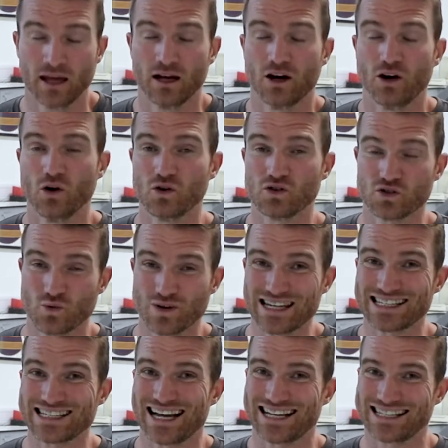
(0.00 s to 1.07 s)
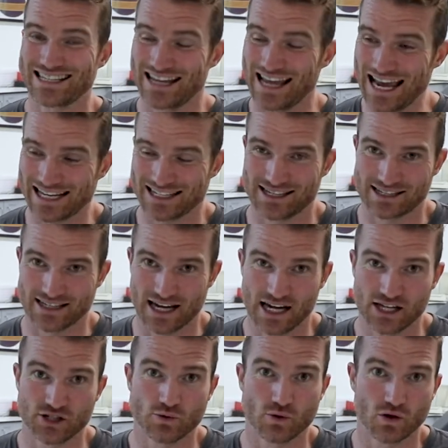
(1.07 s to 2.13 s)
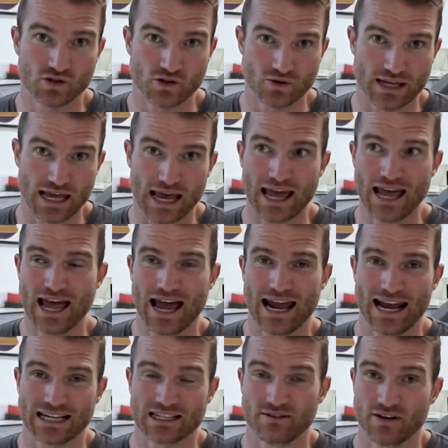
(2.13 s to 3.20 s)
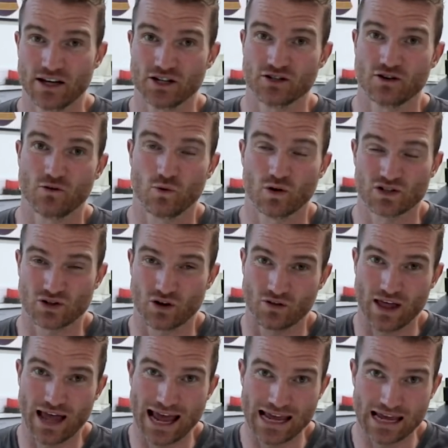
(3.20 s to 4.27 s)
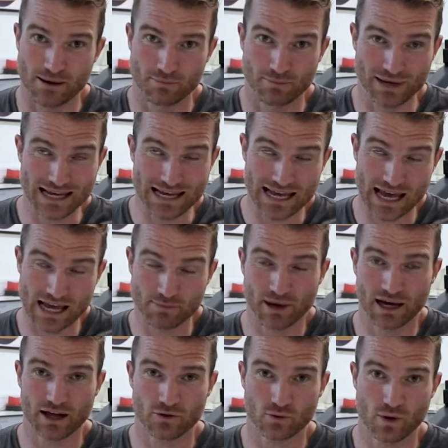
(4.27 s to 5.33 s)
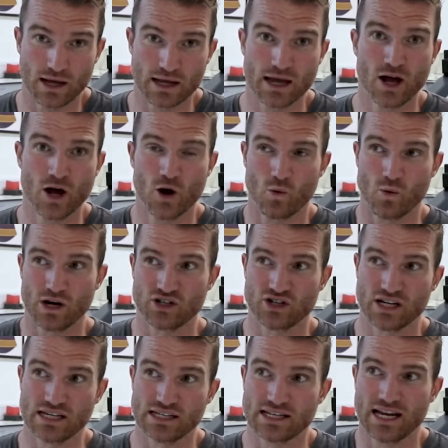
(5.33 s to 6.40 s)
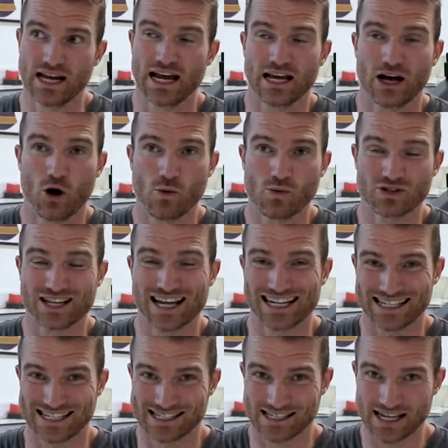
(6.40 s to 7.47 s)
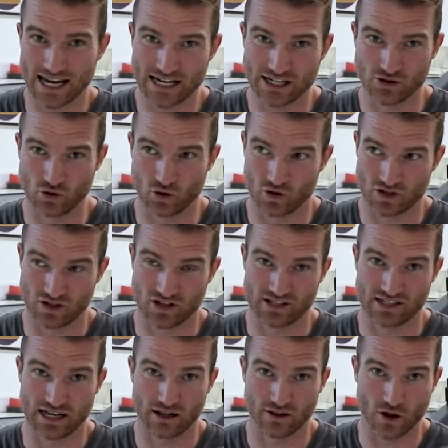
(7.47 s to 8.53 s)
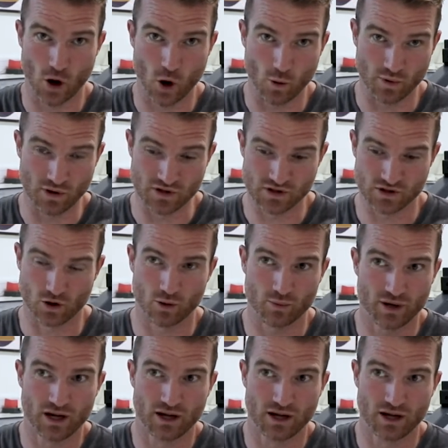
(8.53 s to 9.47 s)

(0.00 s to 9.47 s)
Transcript: And also when you start to exercise, you also get an activation of what's called the AMPK pathway, which is almost like a side door to the cell that opens up,